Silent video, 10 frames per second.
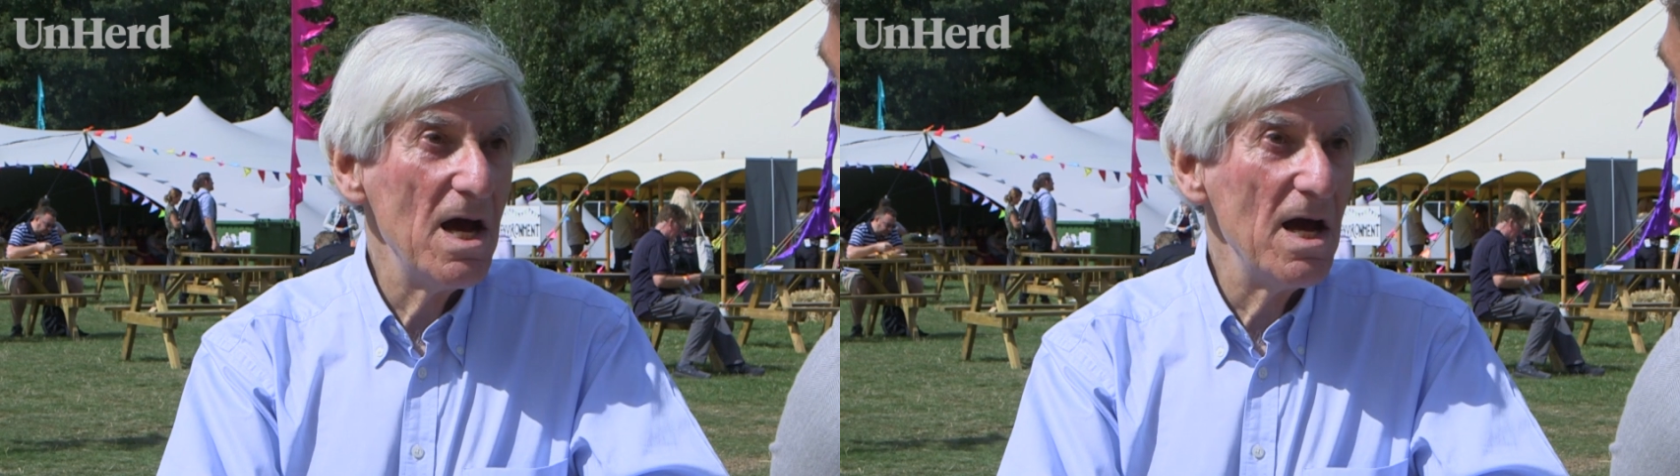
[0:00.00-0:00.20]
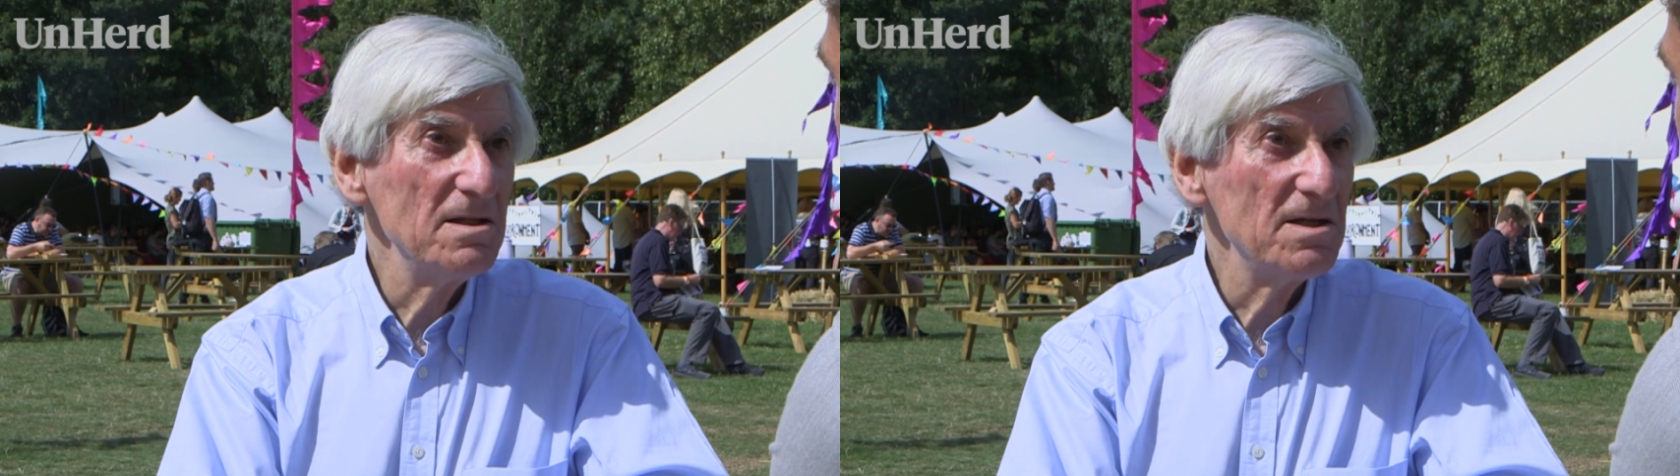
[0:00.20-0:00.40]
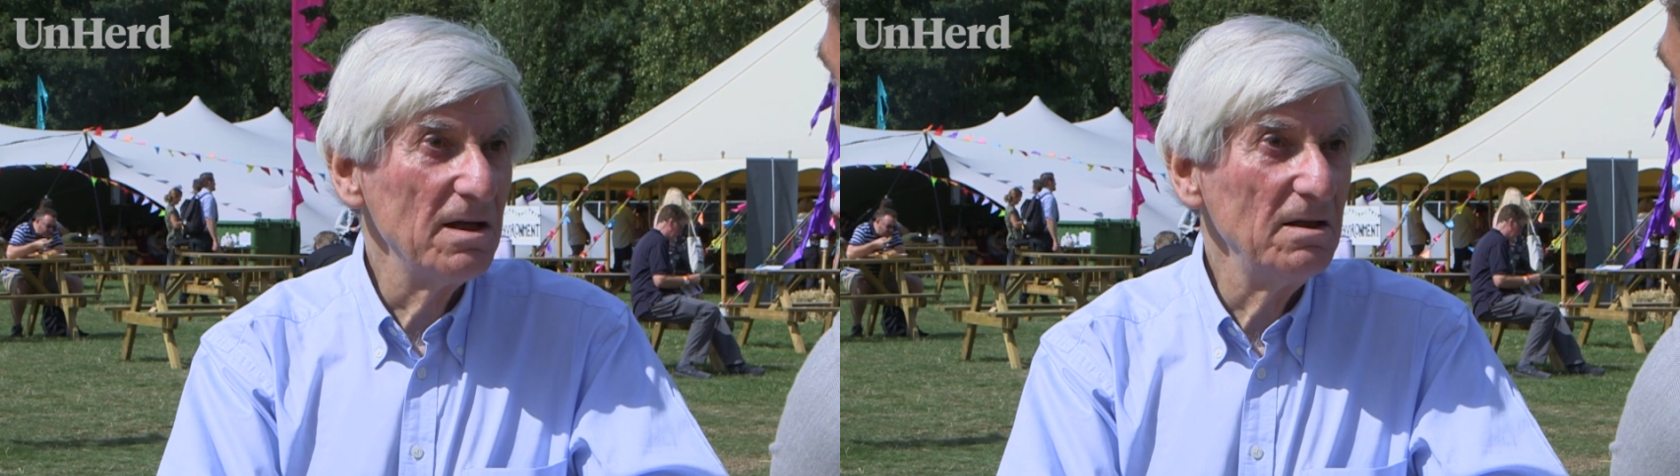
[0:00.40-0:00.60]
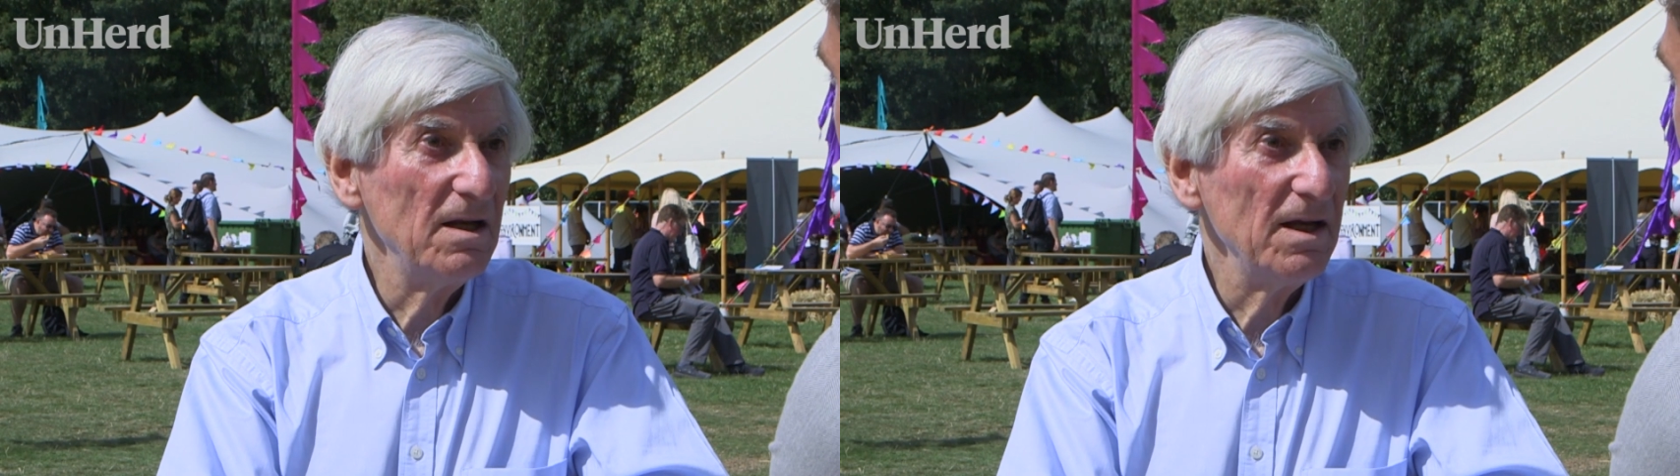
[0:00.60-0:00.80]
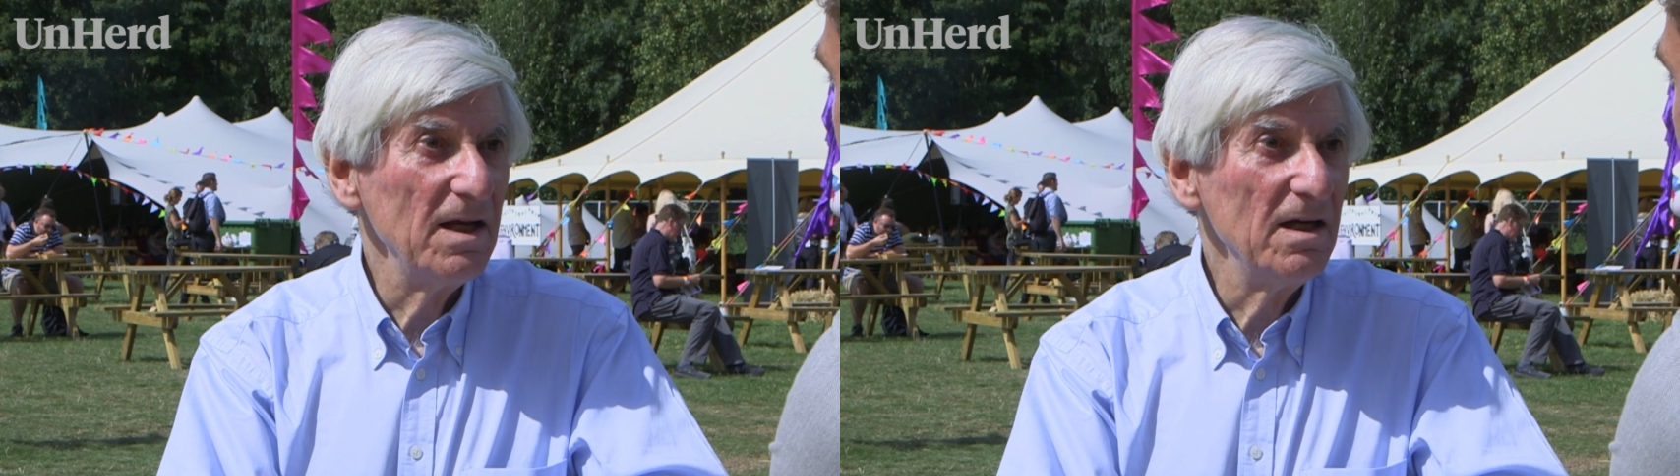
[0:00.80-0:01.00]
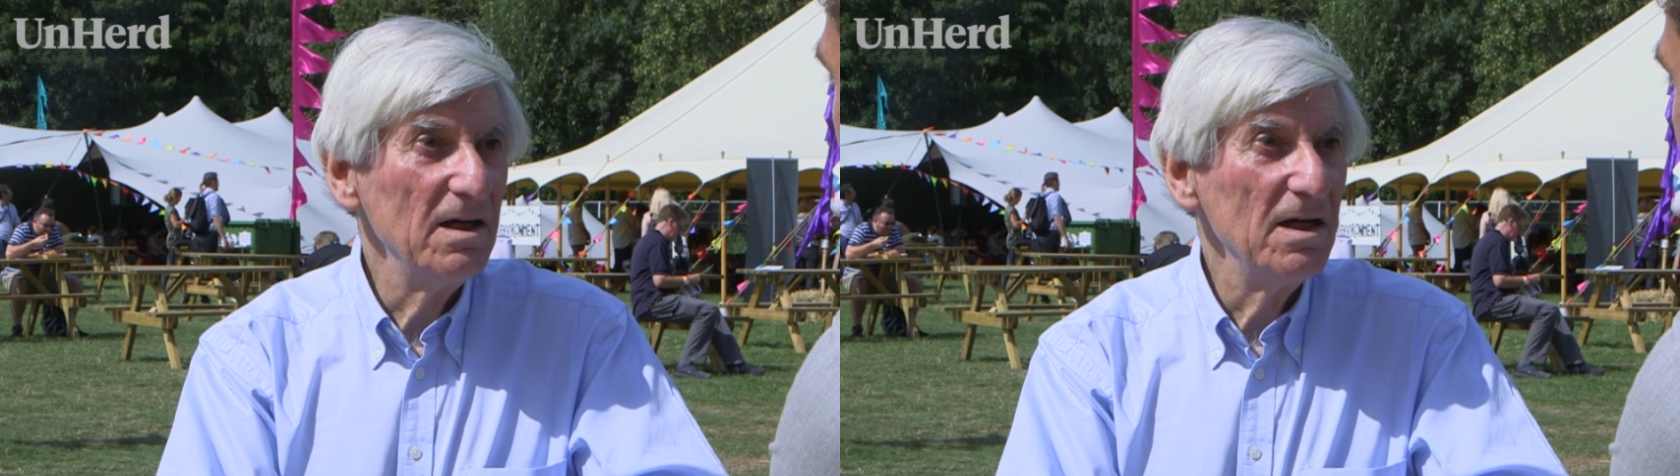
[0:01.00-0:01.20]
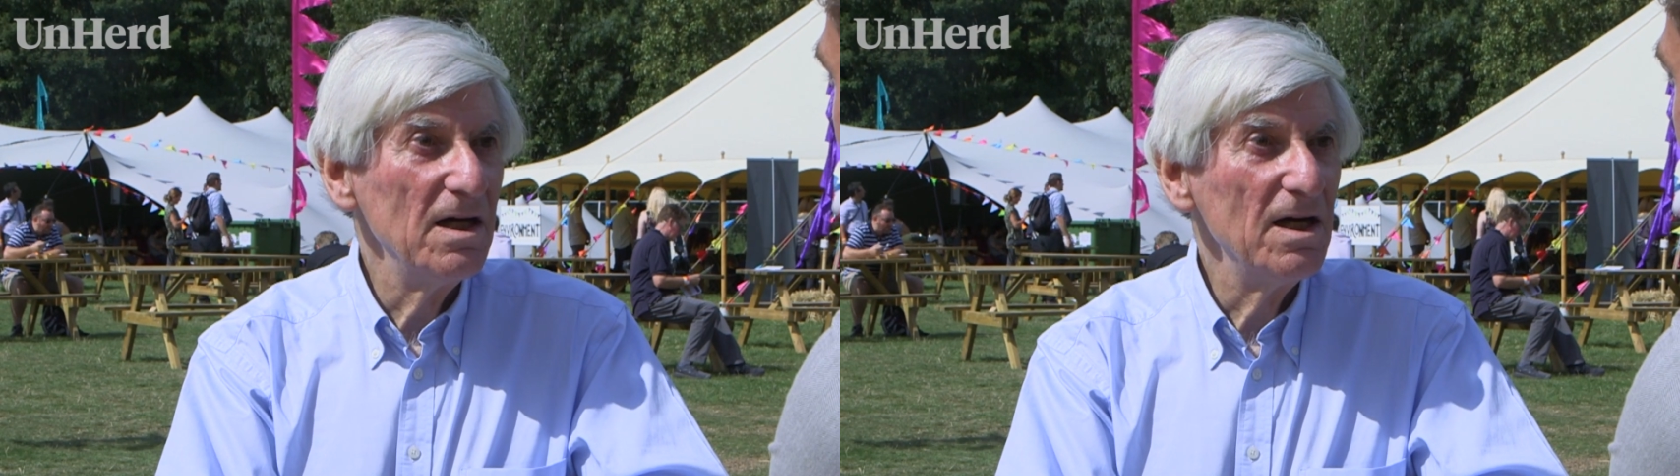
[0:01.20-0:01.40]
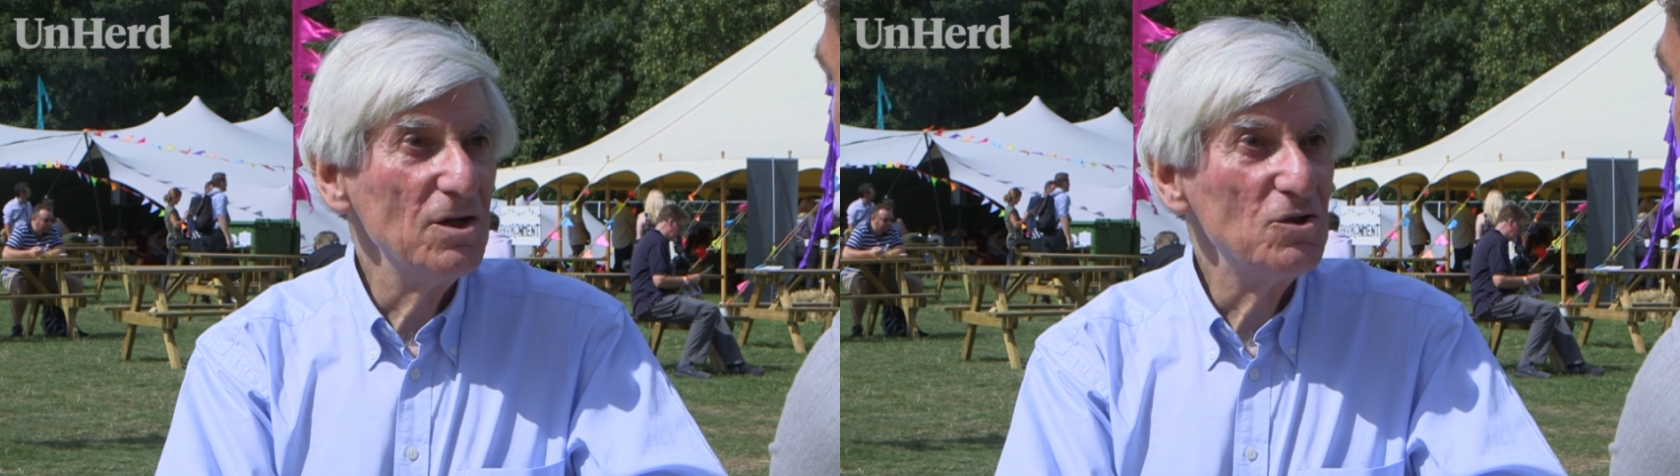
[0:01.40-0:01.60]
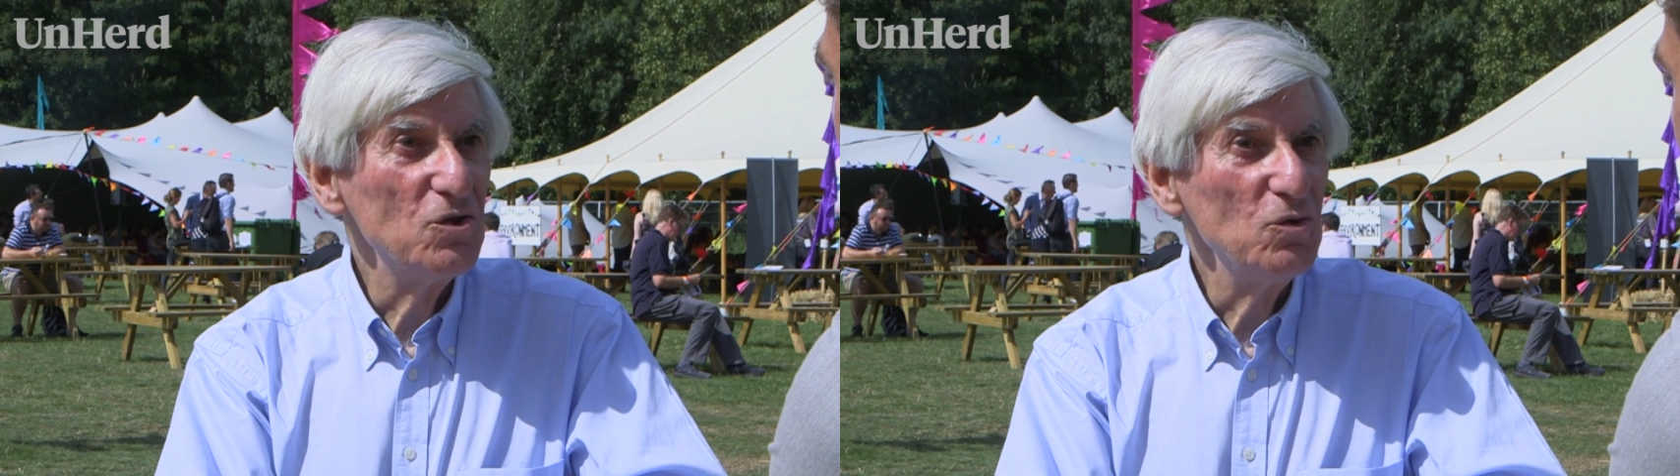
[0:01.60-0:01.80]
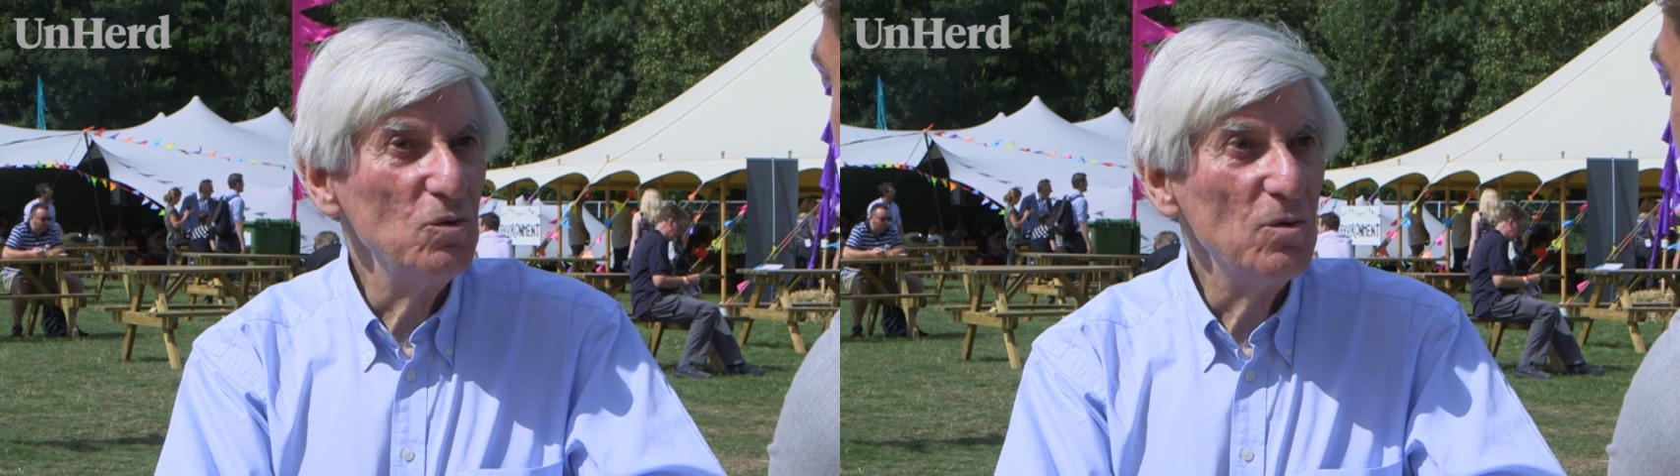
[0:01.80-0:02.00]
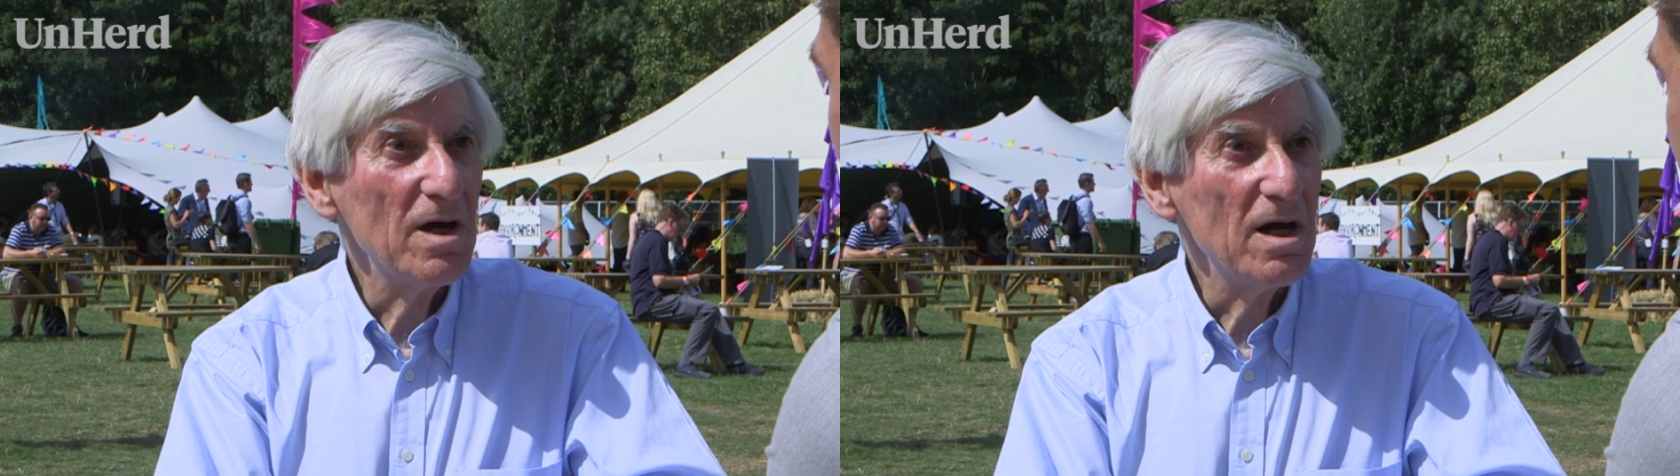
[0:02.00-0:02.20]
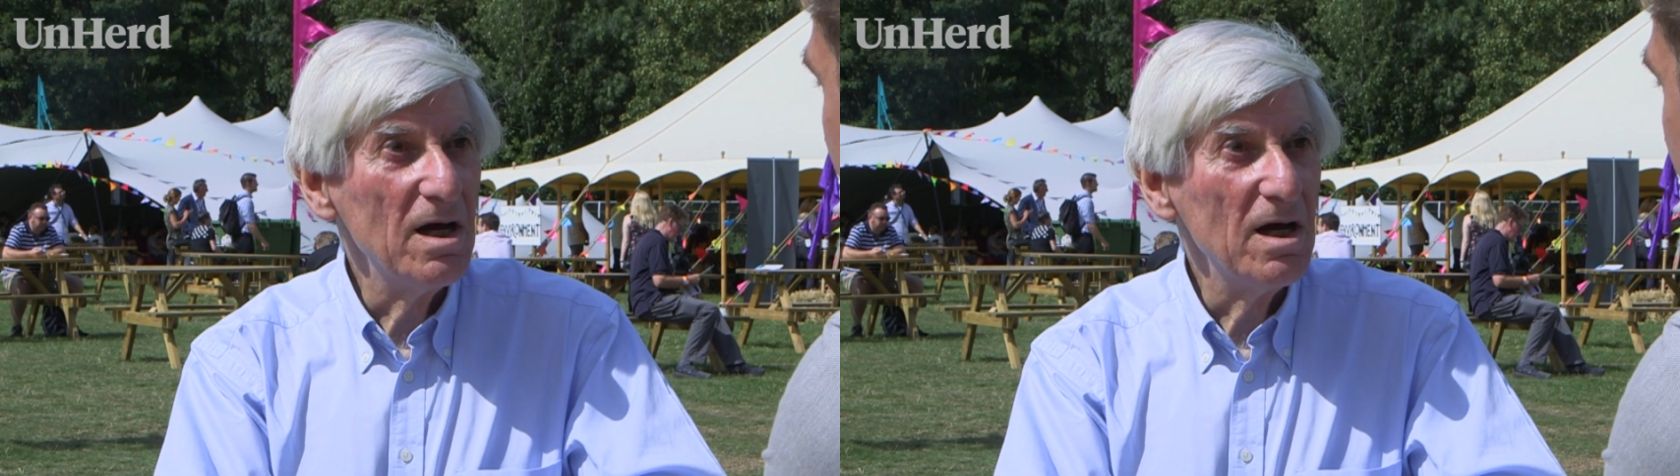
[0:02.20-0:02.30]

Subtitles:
and secondly, to